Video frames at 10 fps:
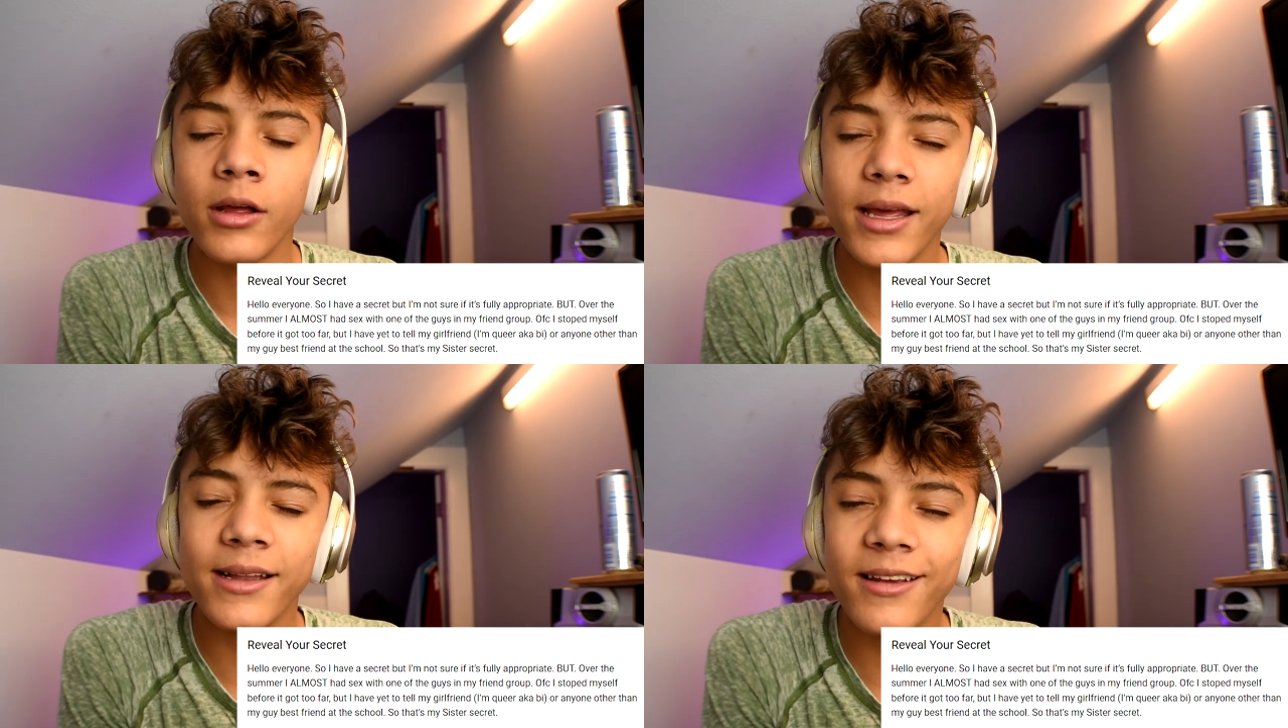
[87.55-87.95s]

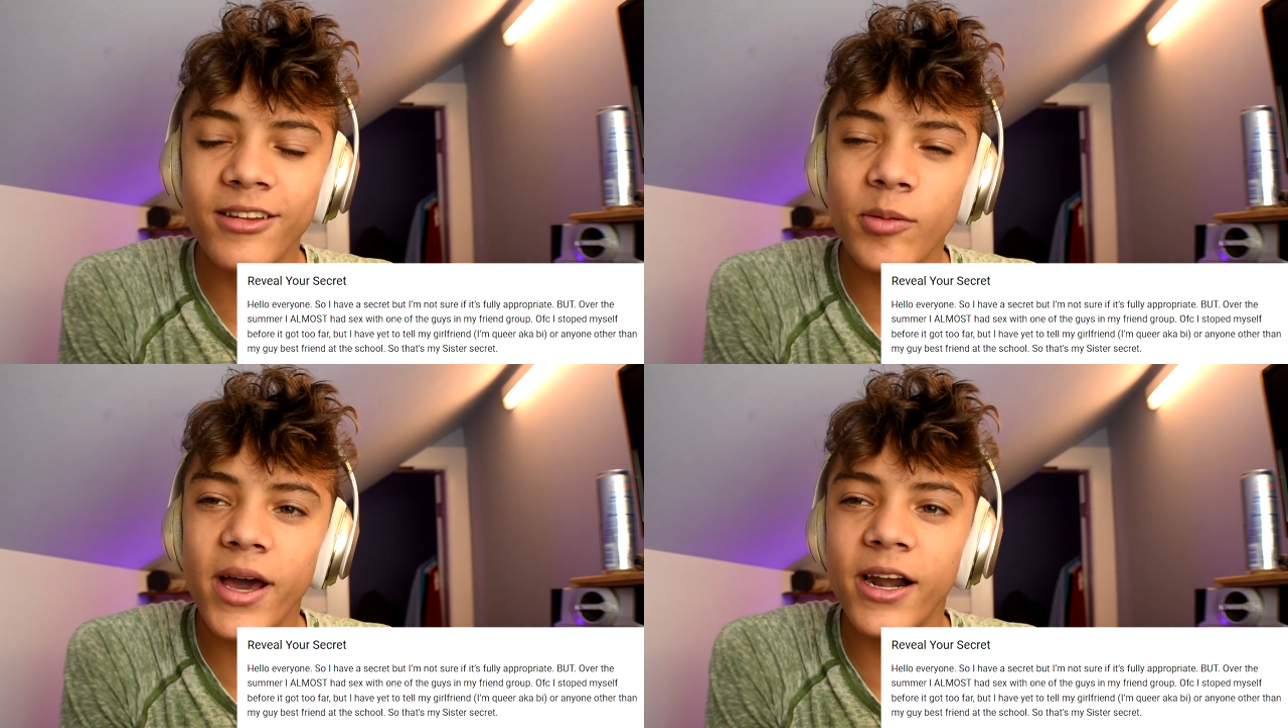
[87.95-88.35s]
it
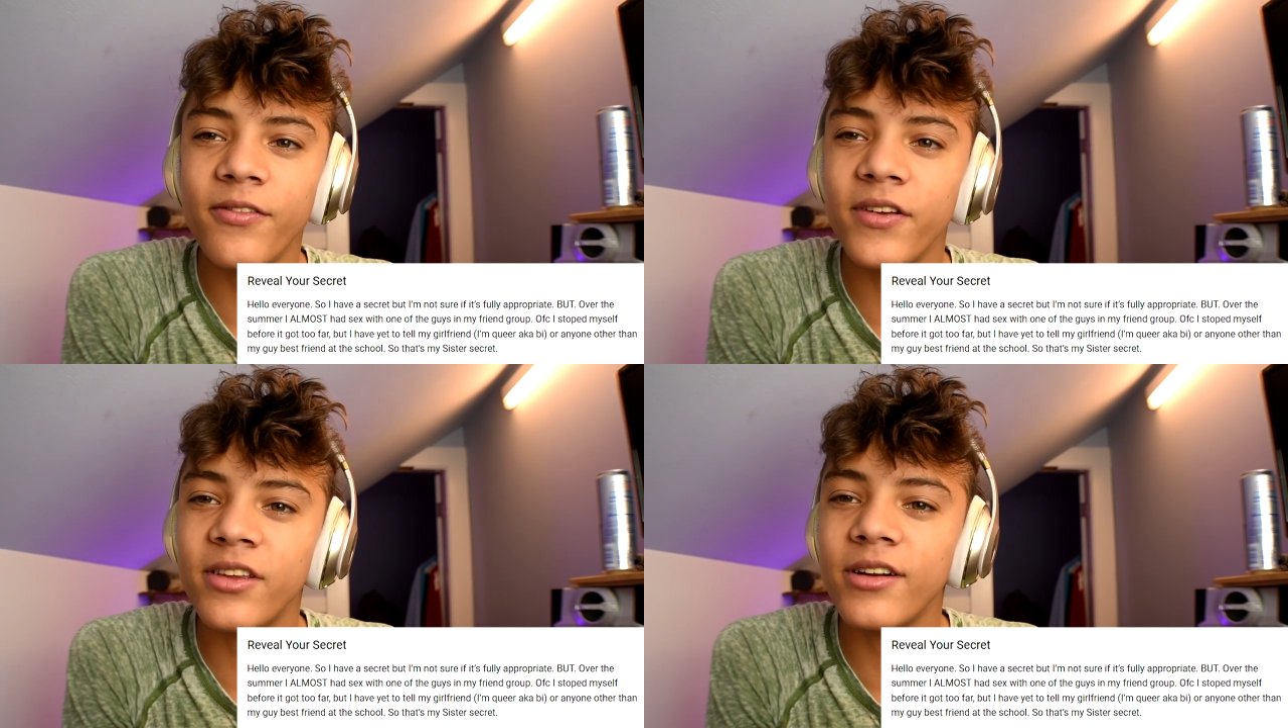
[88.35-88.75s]
doesn't matter
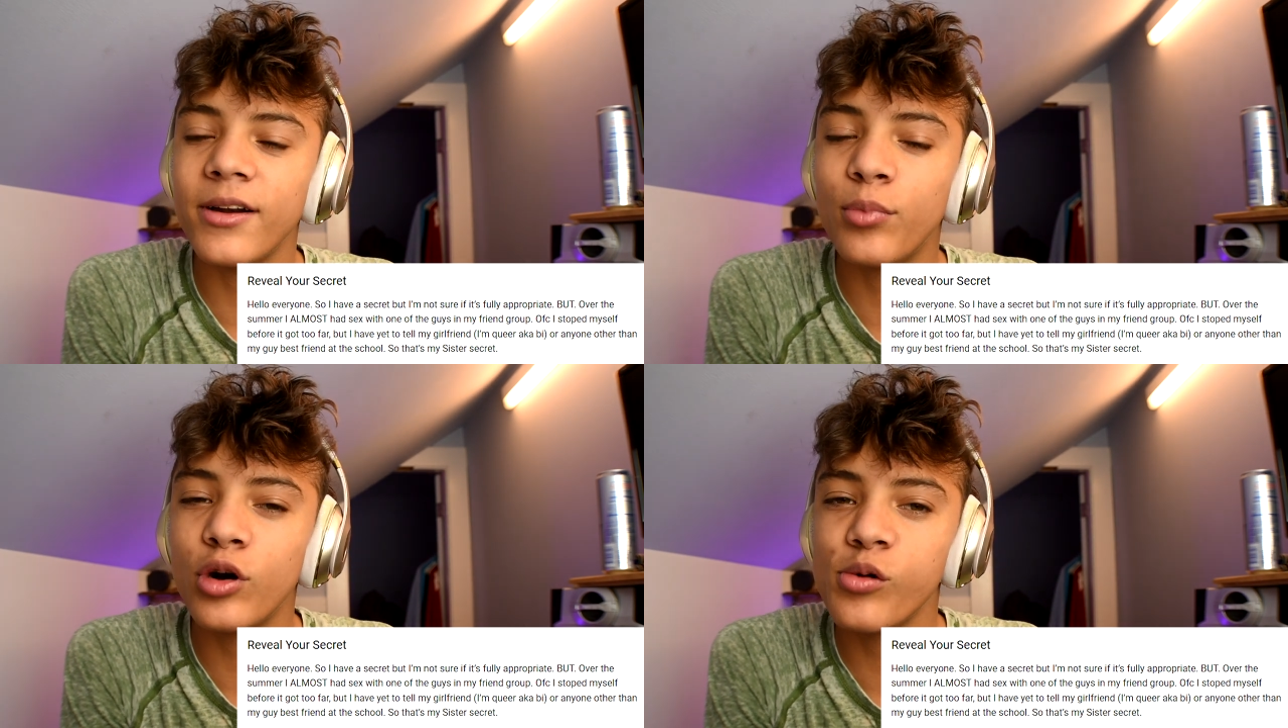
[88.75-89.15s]
if it's an
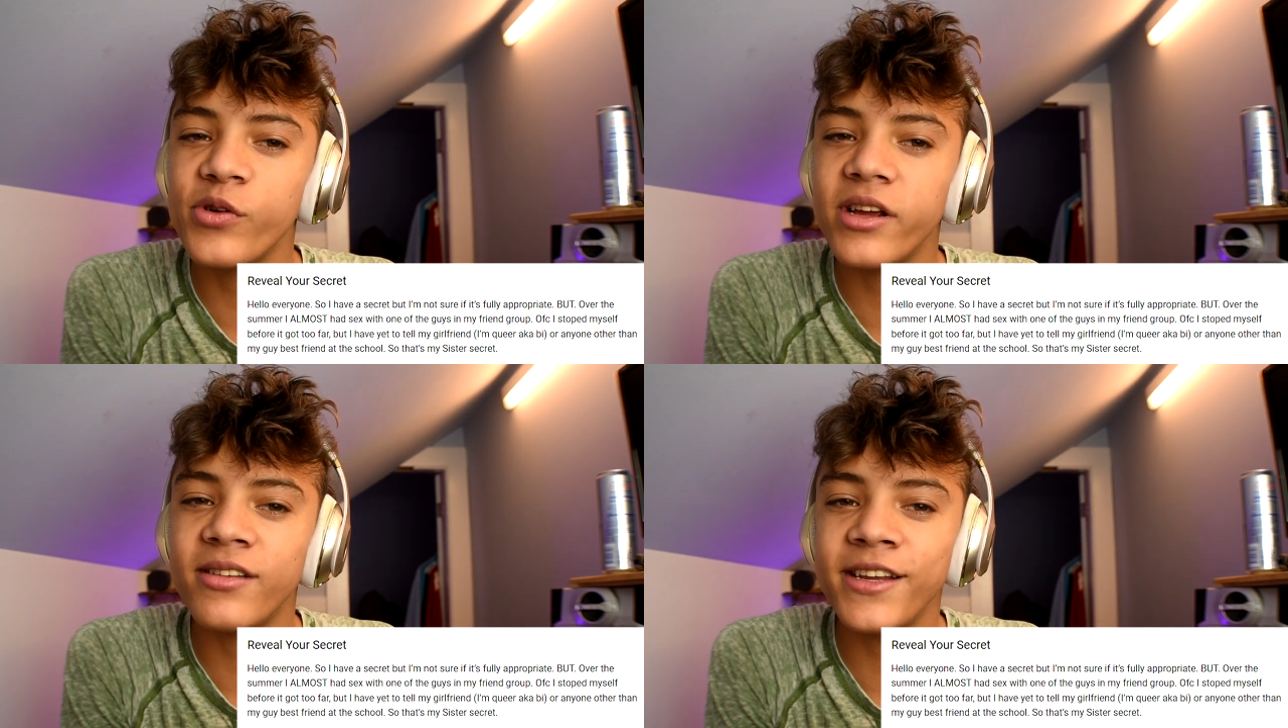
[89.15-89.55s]

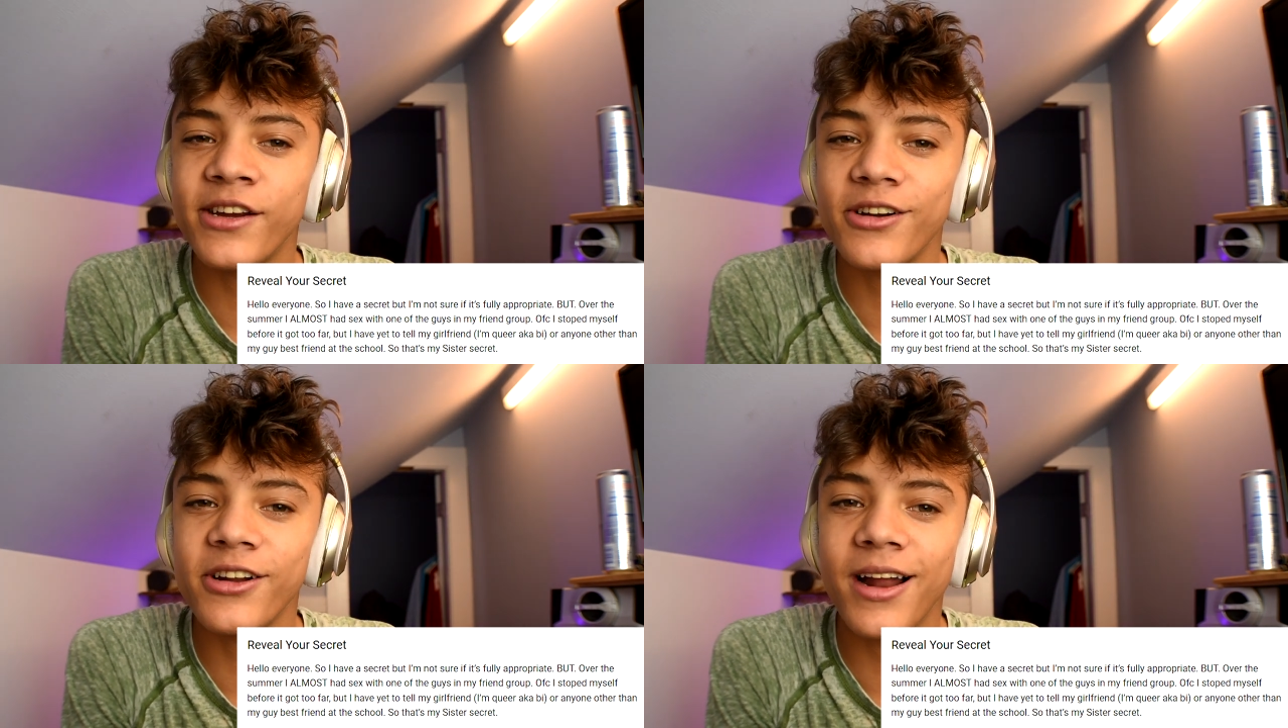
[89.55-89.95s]
appropriate
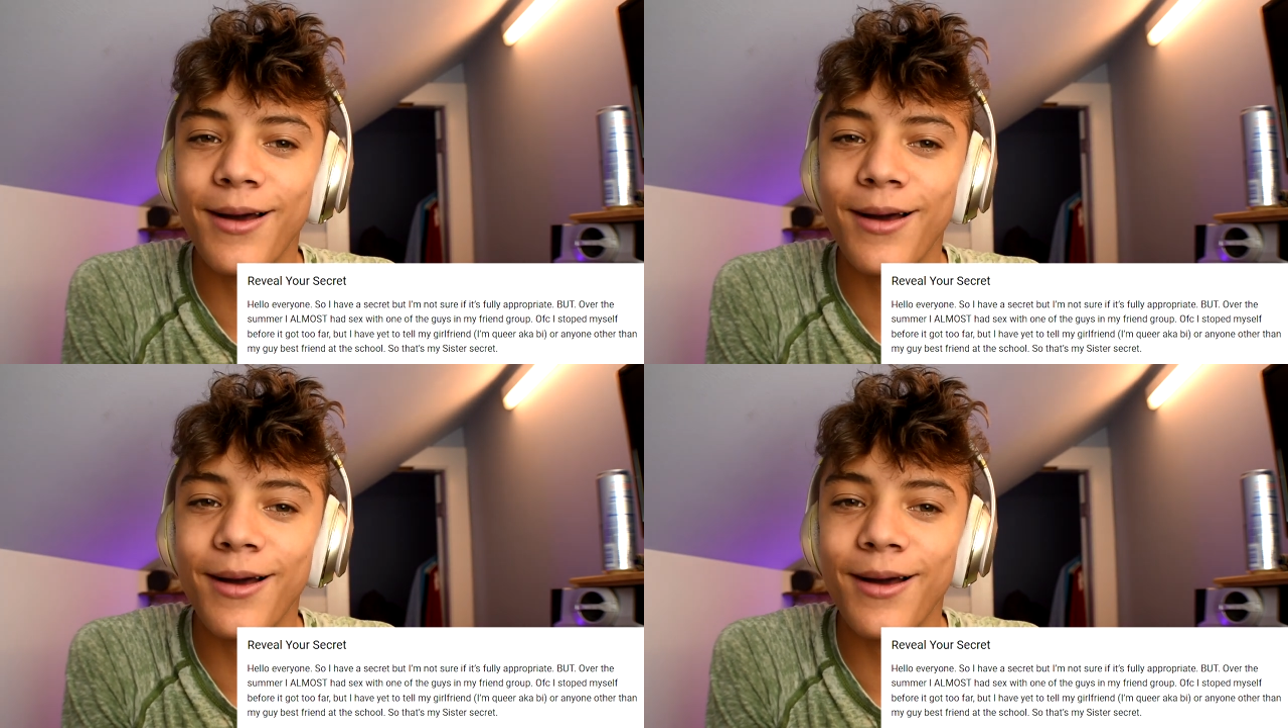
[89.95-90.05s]
secret or not.